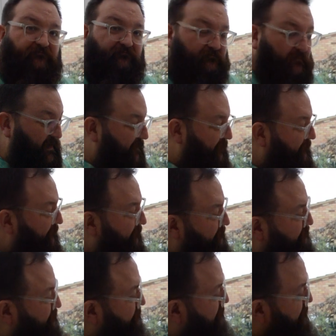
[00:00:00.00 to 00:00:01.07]
Now,
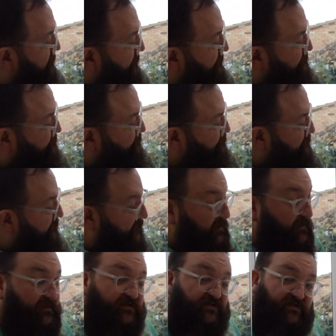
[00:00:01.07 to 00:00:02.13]

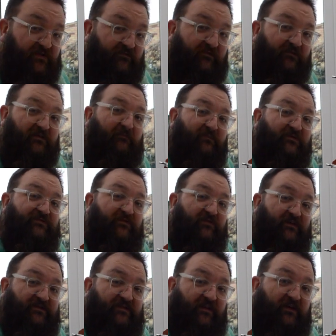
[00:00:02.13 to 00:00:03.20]
serial numbers on
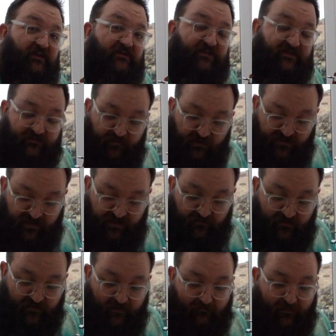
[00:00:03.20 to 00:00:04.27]
guitars, especially
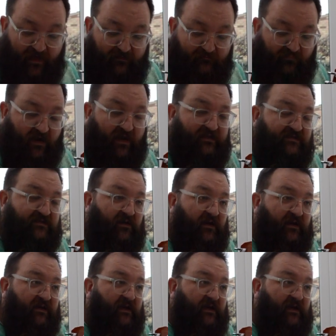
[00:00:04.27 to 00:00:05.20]
when they're main brands like